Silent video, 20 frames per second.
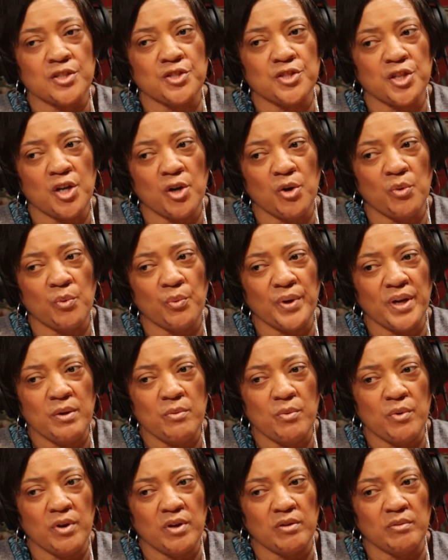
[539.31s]
So we
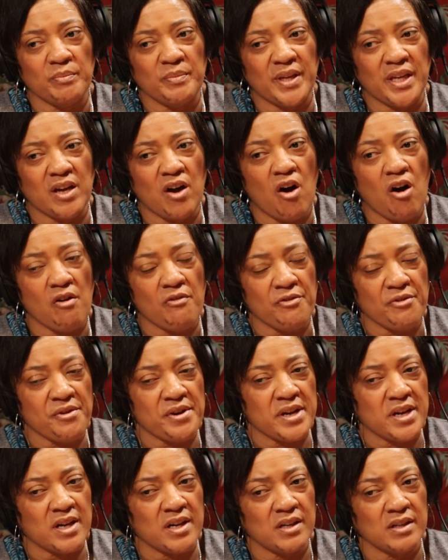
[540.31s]
will be
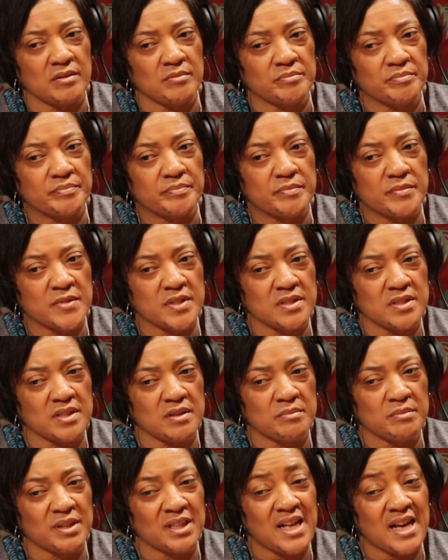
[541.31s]
offering
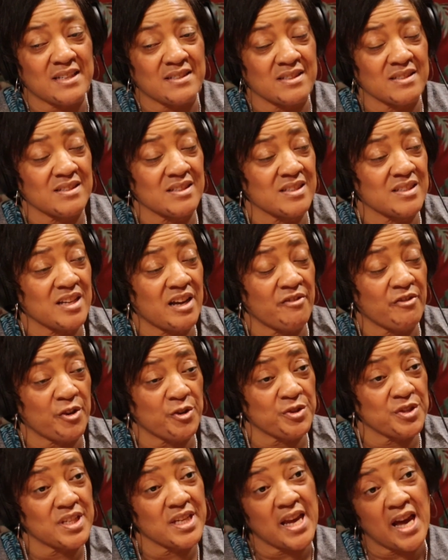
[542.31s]
some classes in
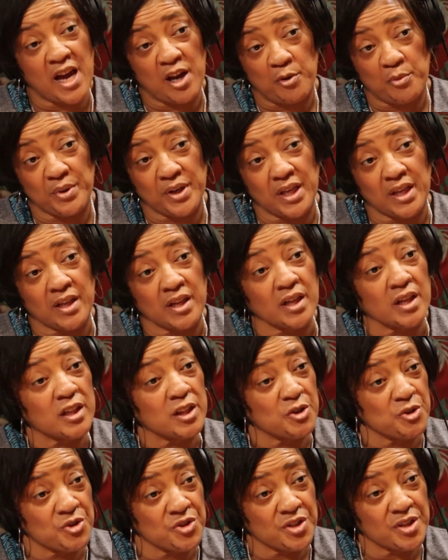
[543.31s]
diversity, equity, and
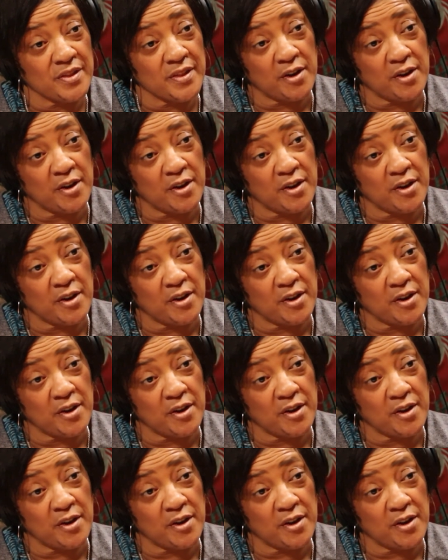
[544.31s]
inclusion.